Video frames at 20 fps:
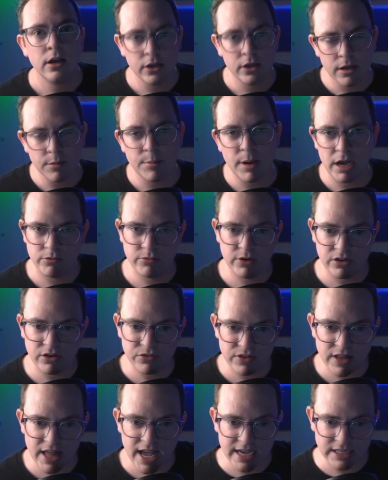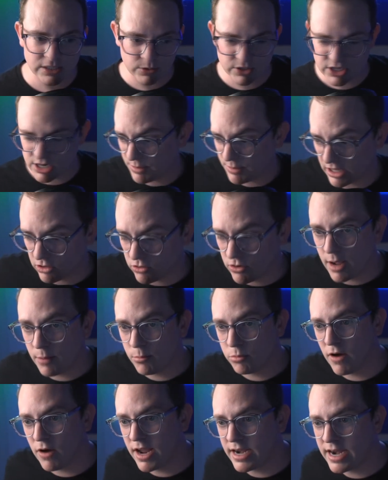you can buy real flags, which I'm going to
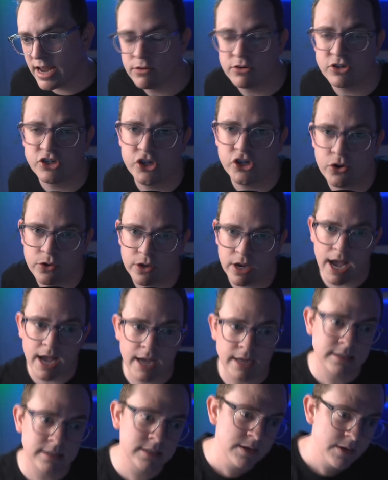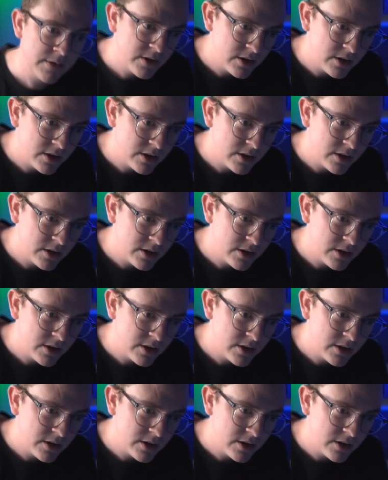grab right now and show you guys